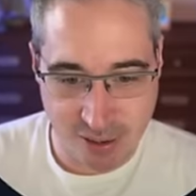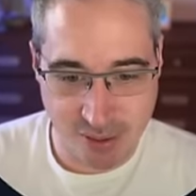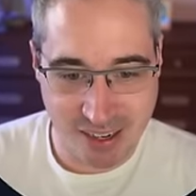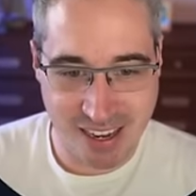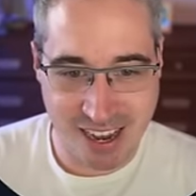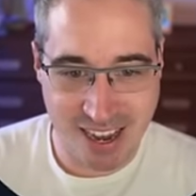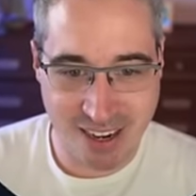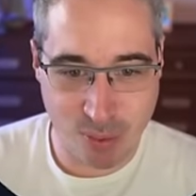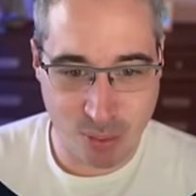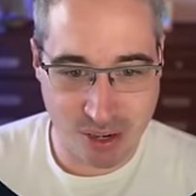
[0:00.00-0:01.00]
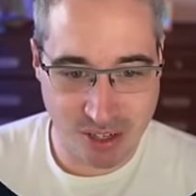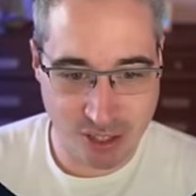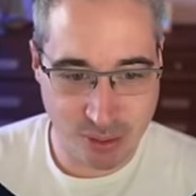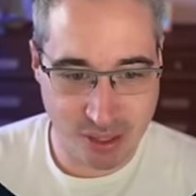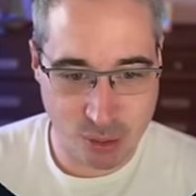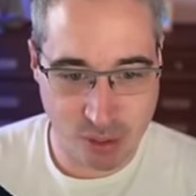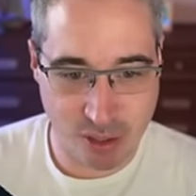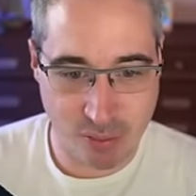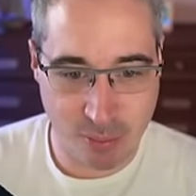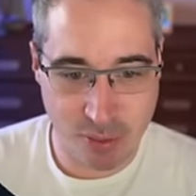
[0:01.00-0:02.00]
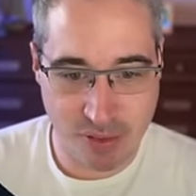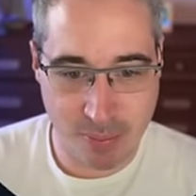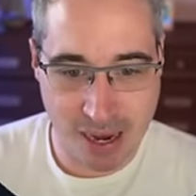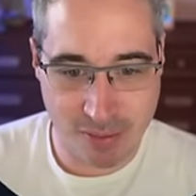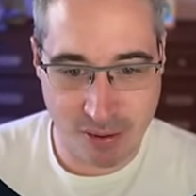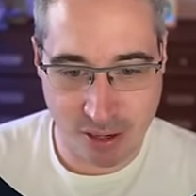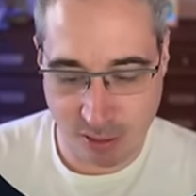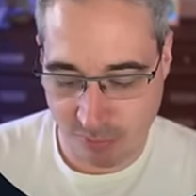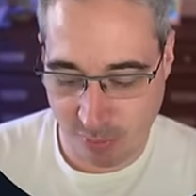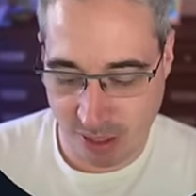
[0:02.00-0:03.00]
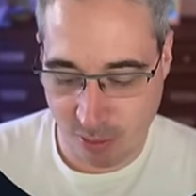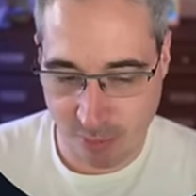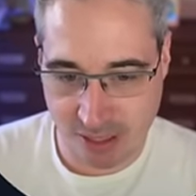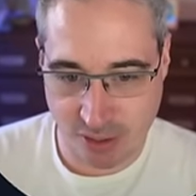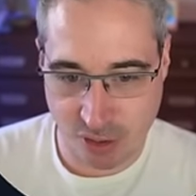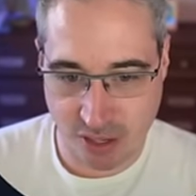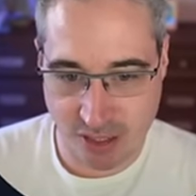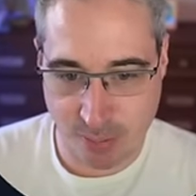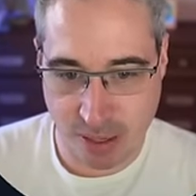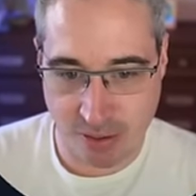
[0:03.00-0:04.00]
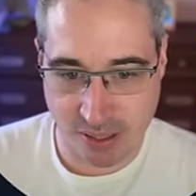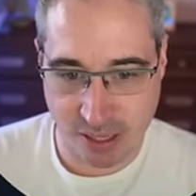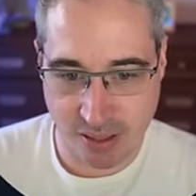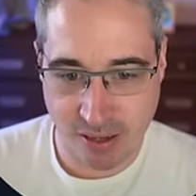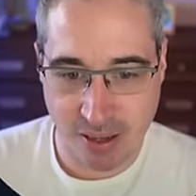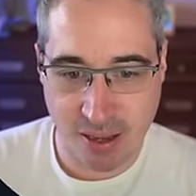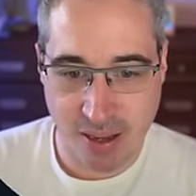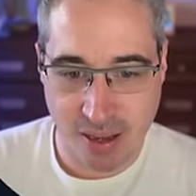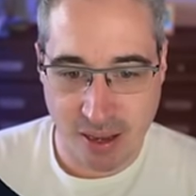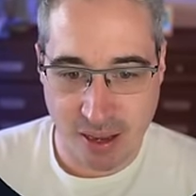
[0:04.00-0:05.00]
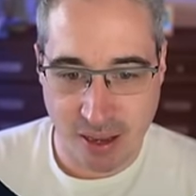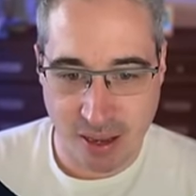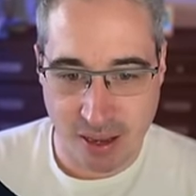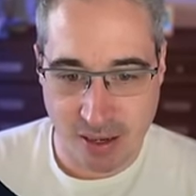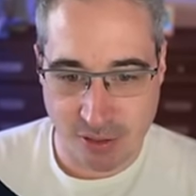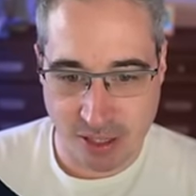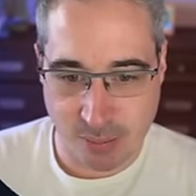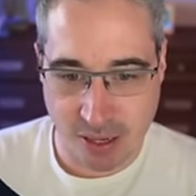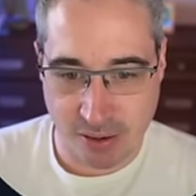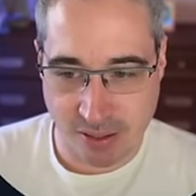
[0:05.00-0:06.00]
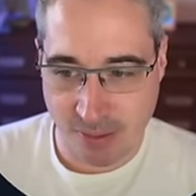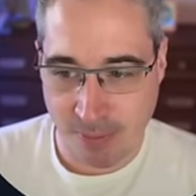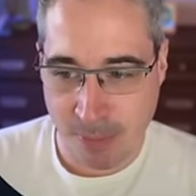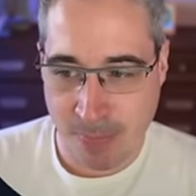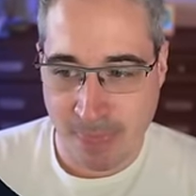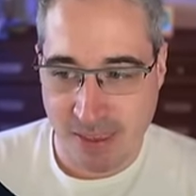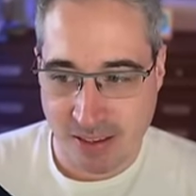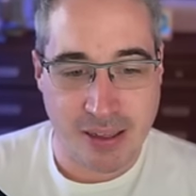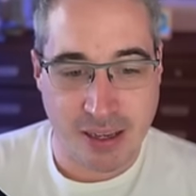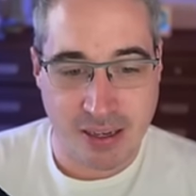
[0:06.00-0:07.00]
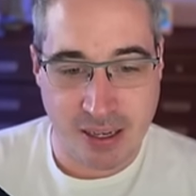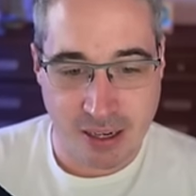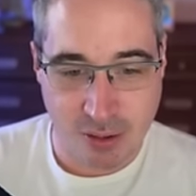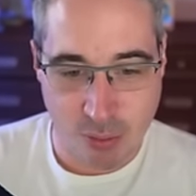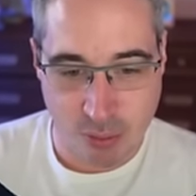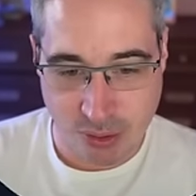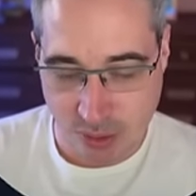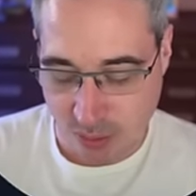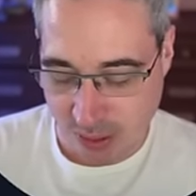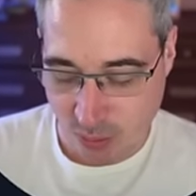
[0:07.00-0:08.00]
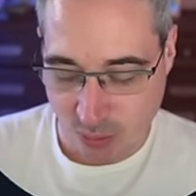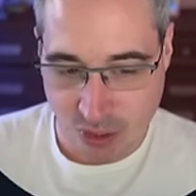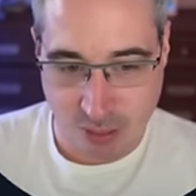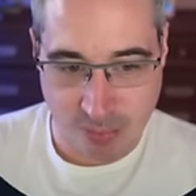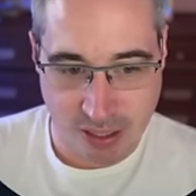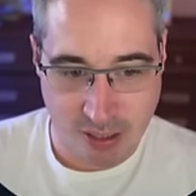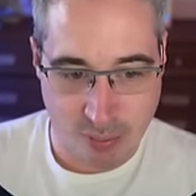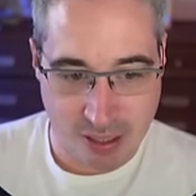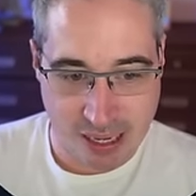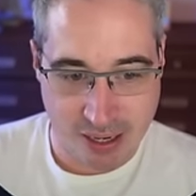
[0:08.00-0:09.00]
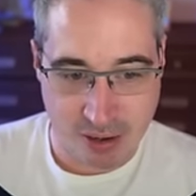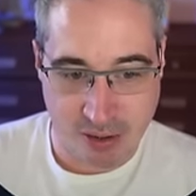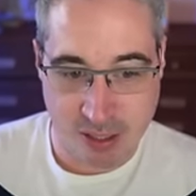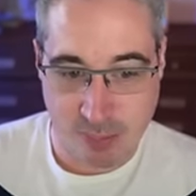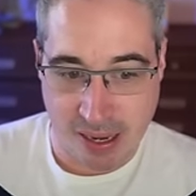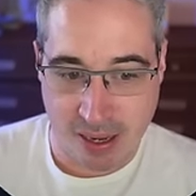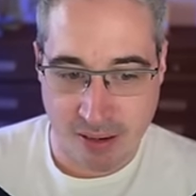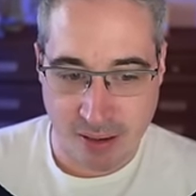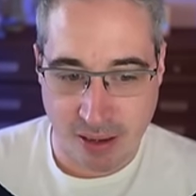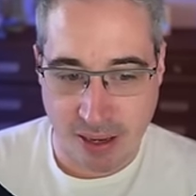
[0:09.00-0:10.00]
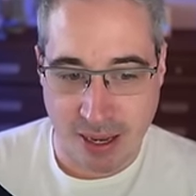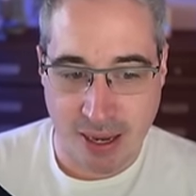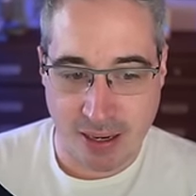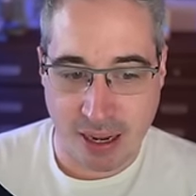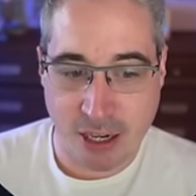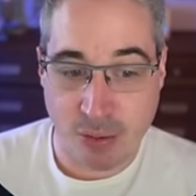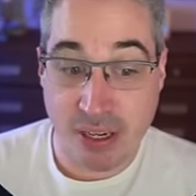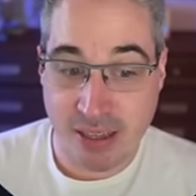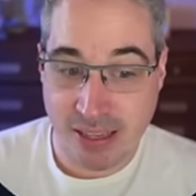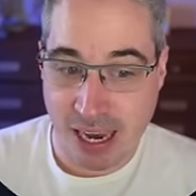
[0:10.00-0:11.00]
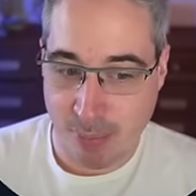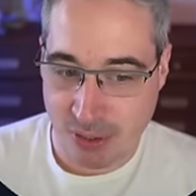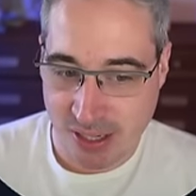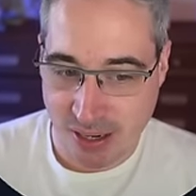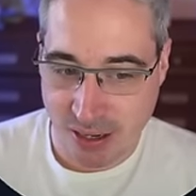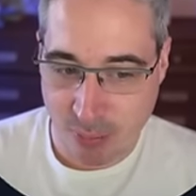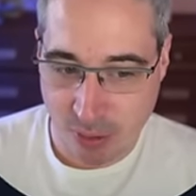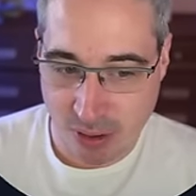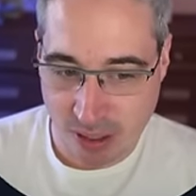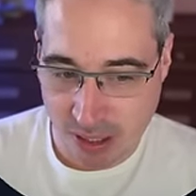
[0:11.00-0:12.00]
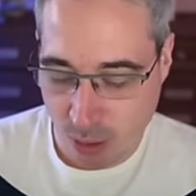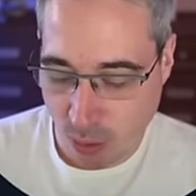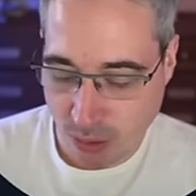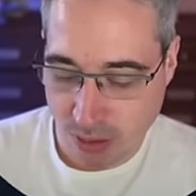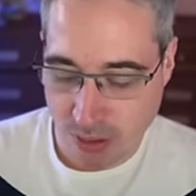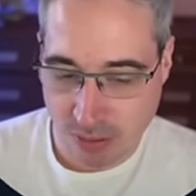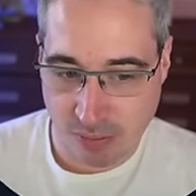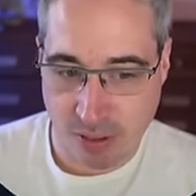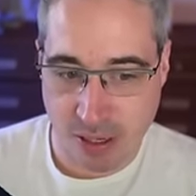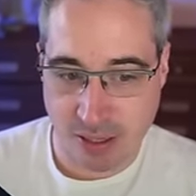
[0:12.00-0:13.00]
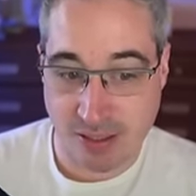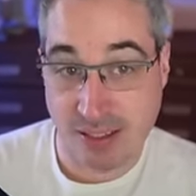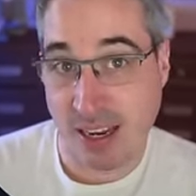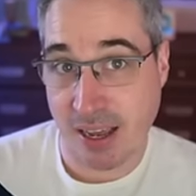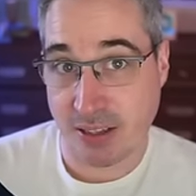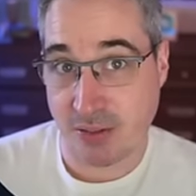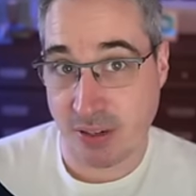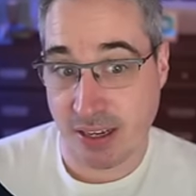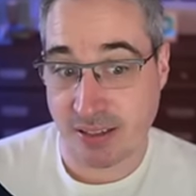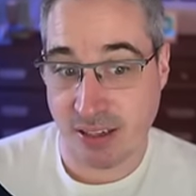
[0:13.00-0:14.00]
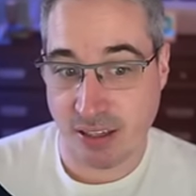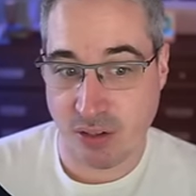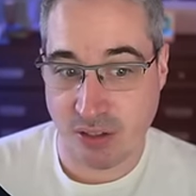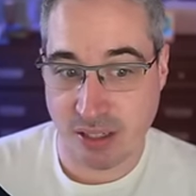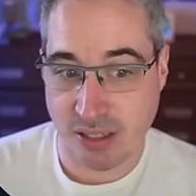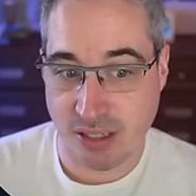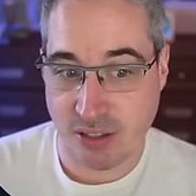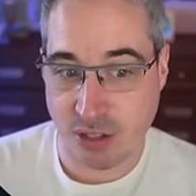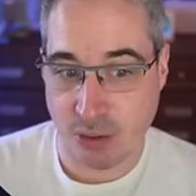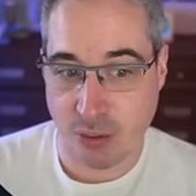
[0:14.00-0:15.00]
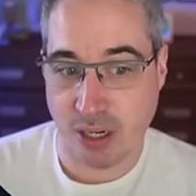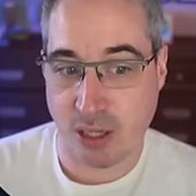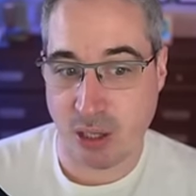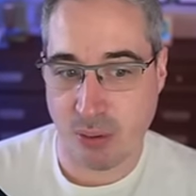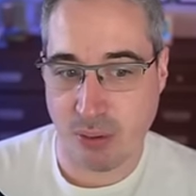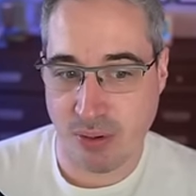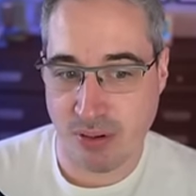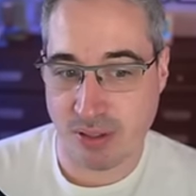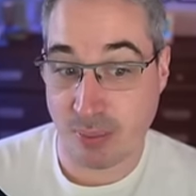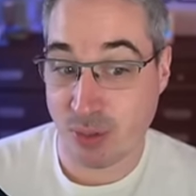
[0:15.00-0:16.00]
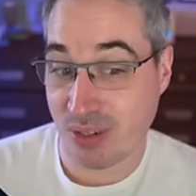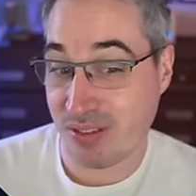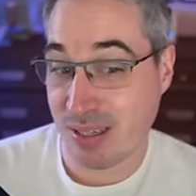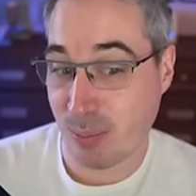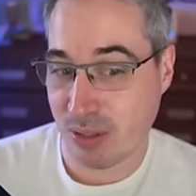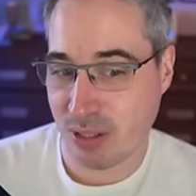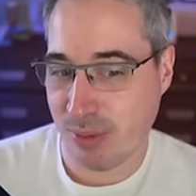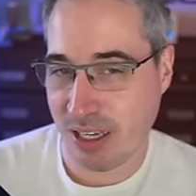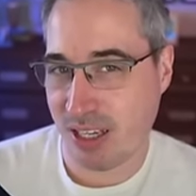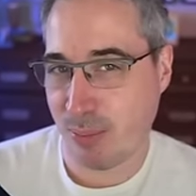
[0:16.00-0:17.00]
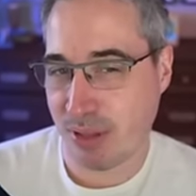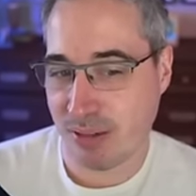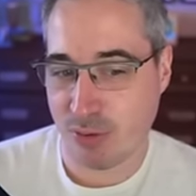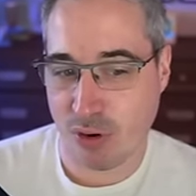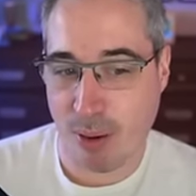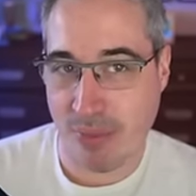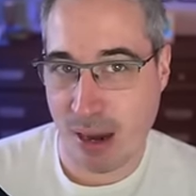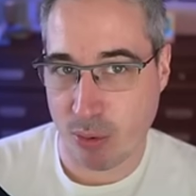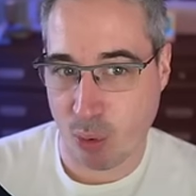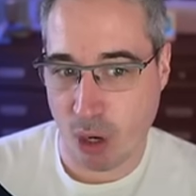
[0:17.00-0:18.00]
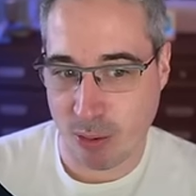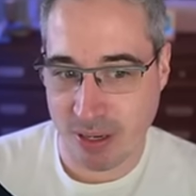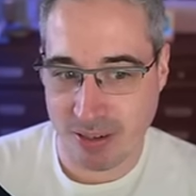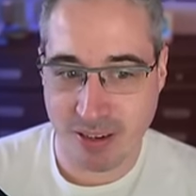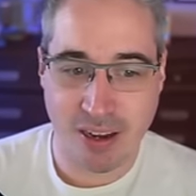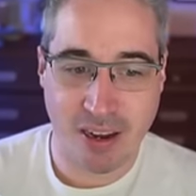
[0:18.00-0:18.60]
now. And what we're going to do is we're going to remove the background color from here. We'll make this transparent again, transparent. And then here, what we'll do is we'll jump in and we'll add our span. And I don't need the ampersand anymore. In the older syntax for nesting, you did need to include some sort of symbol at the beginning, but they've dropped that requirement.